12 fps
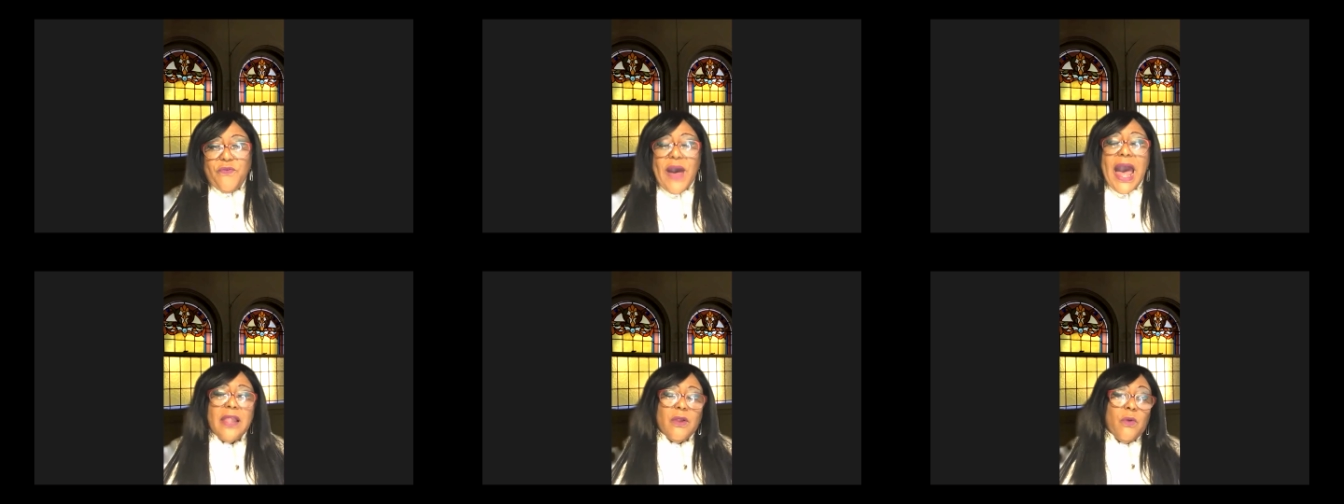
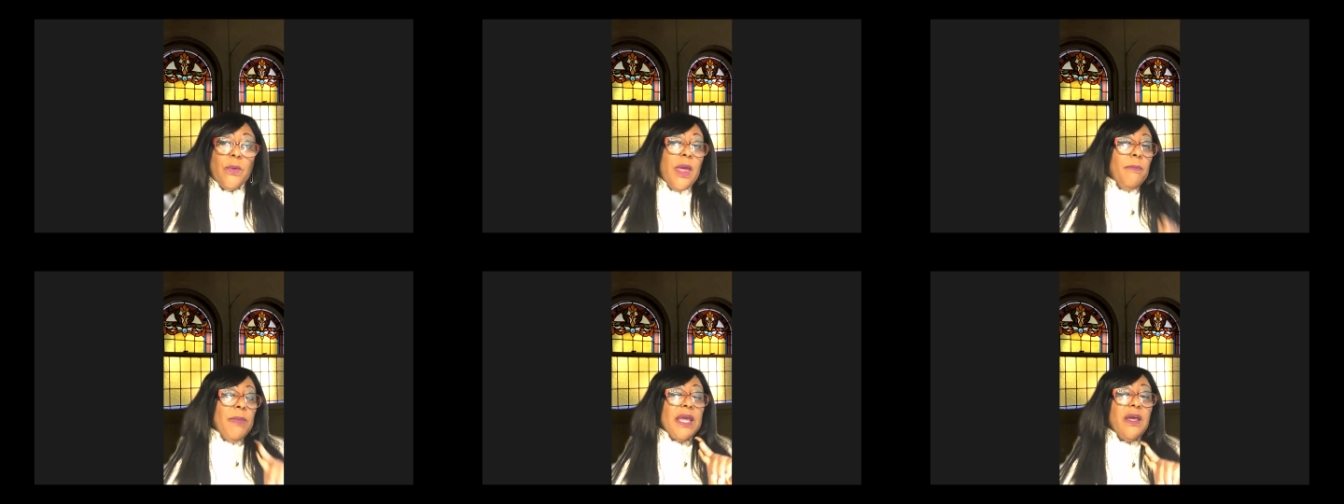follow
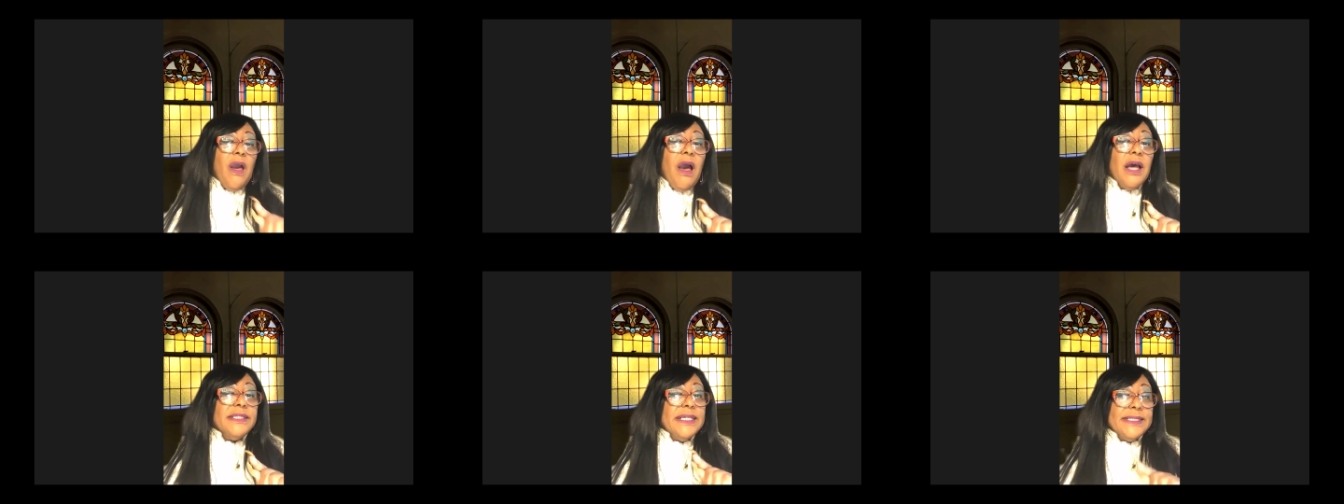
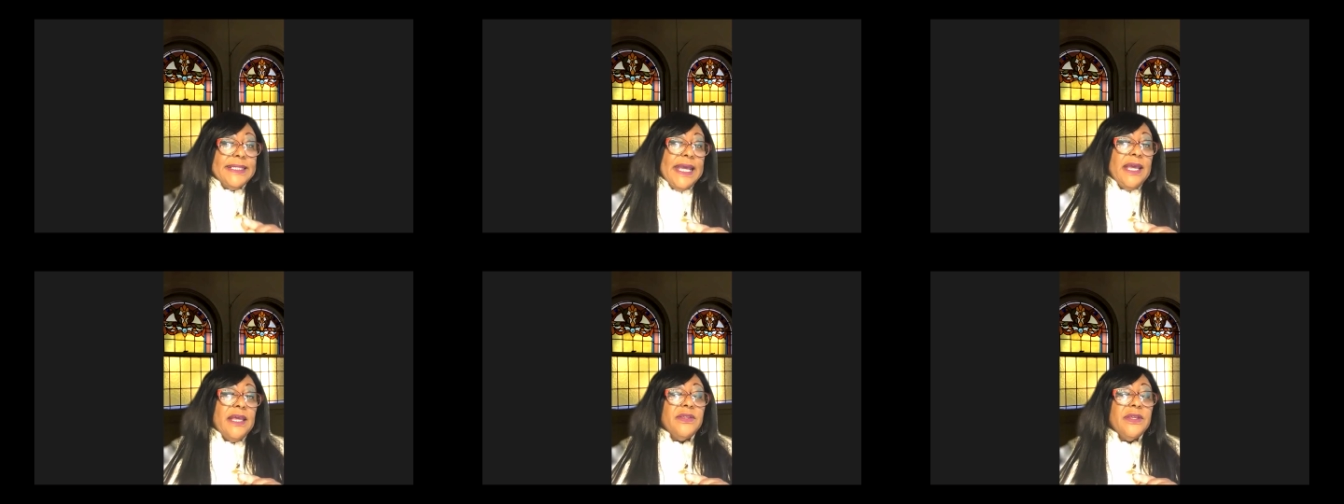because it
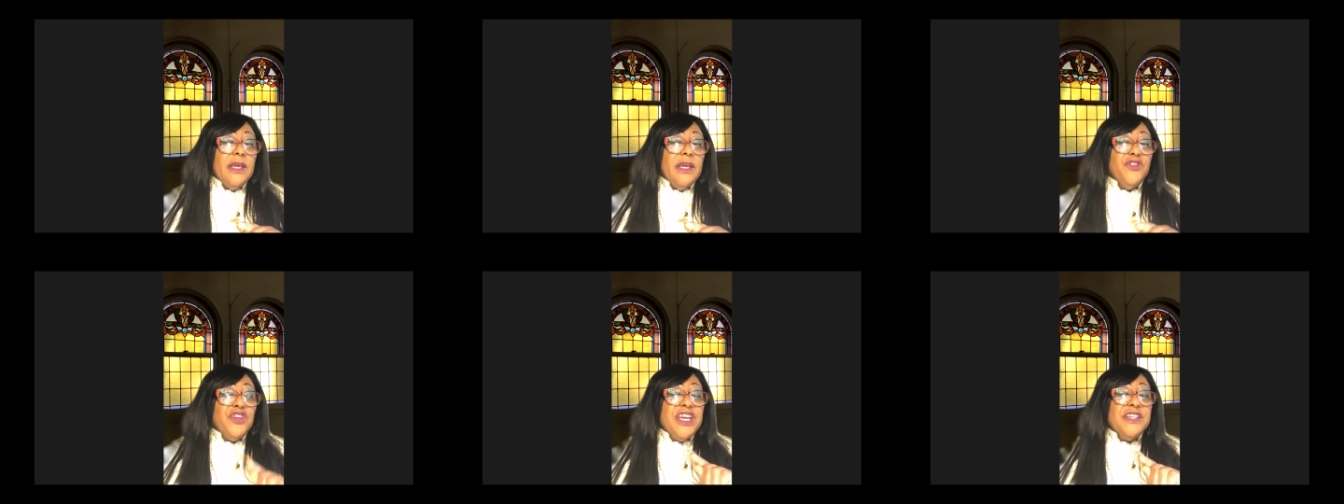says,
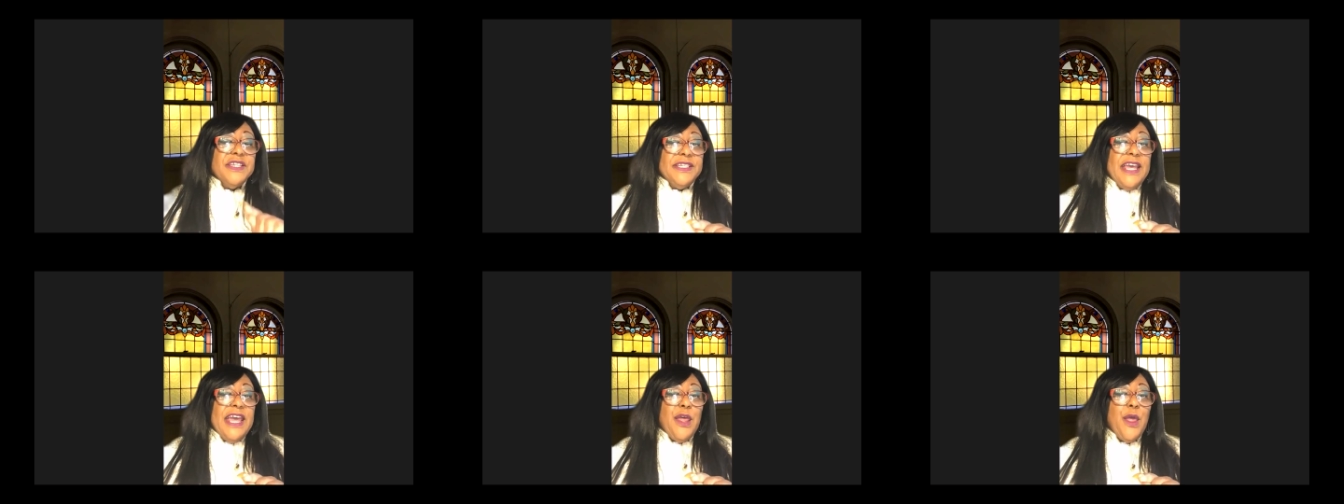Jesus
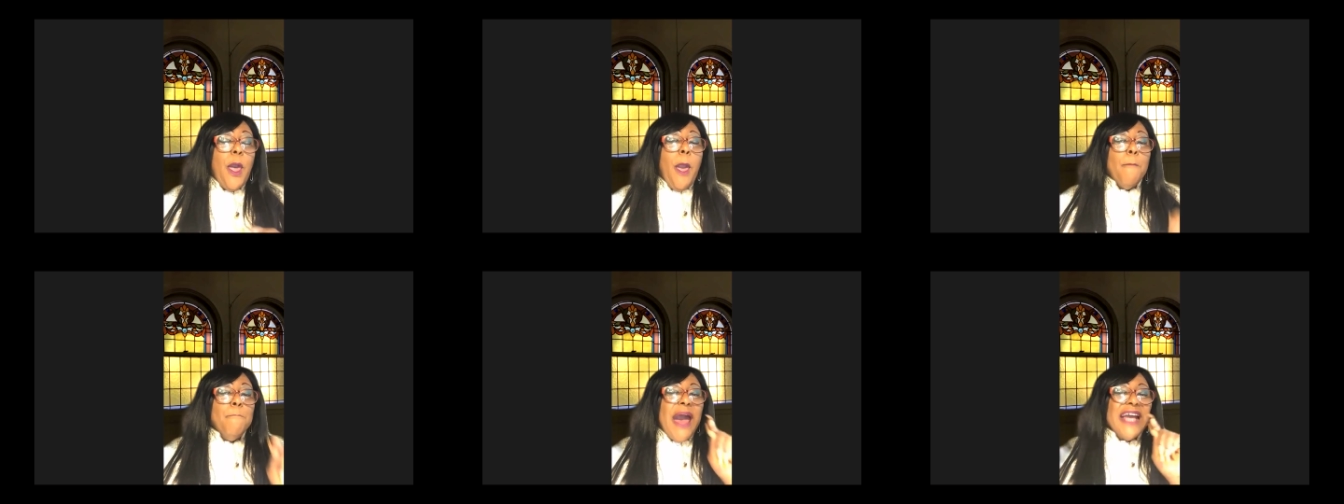said,
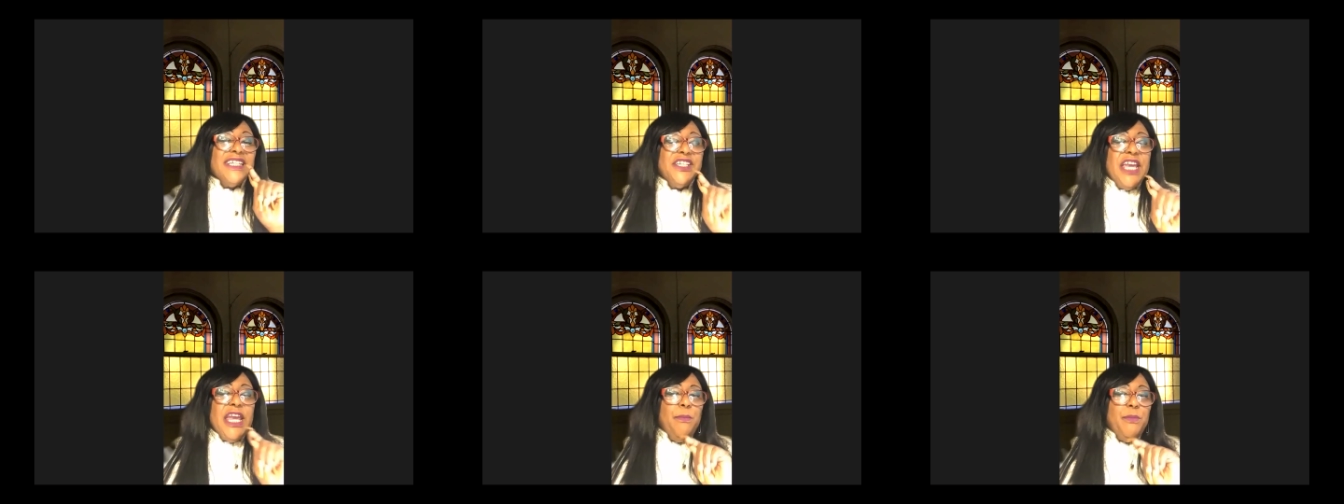My
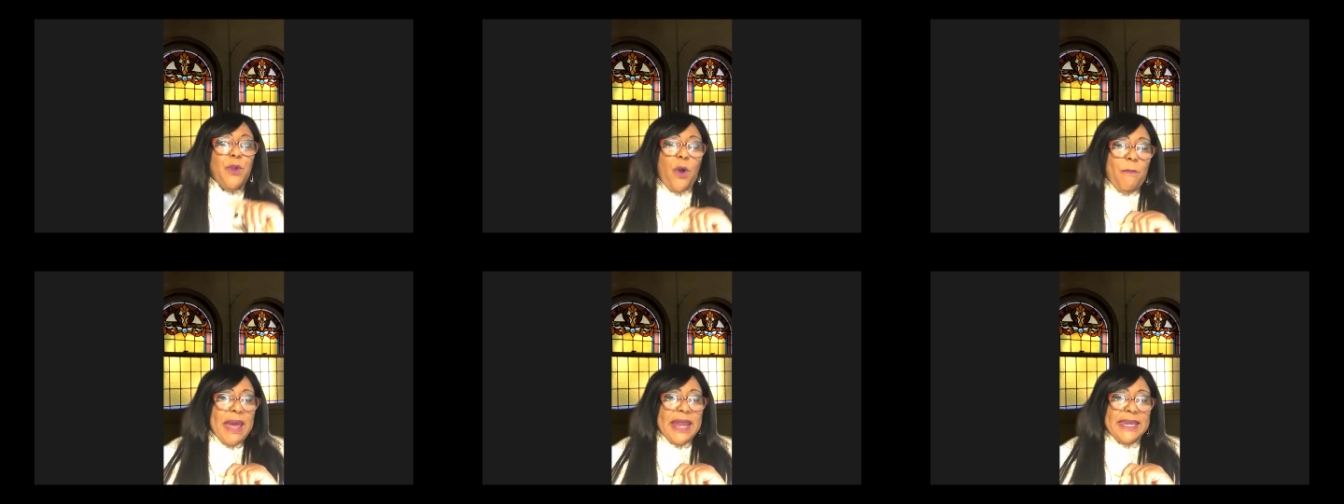sheep know
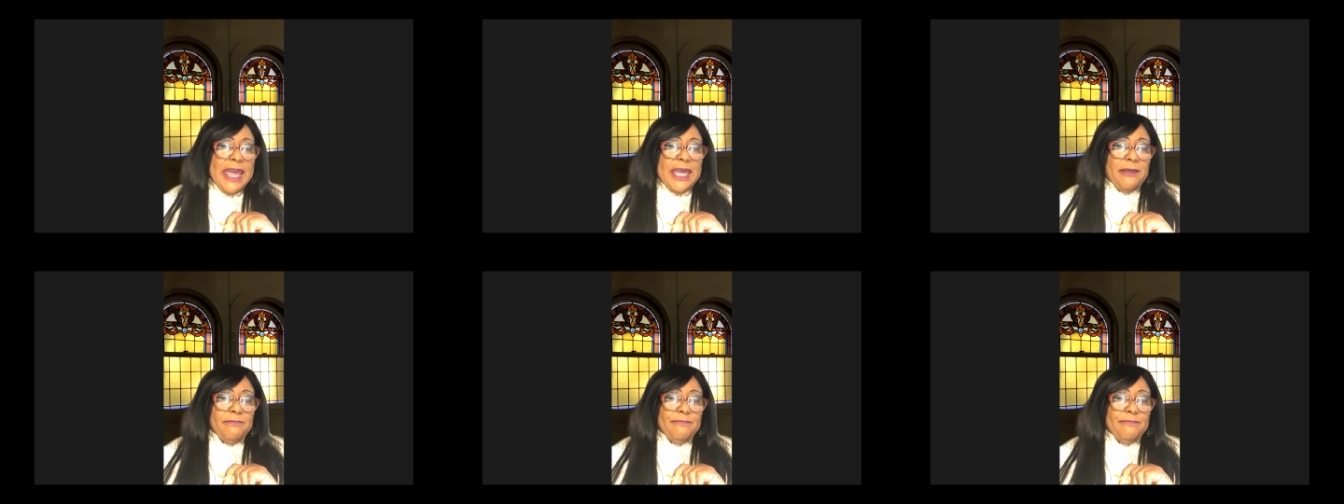my name.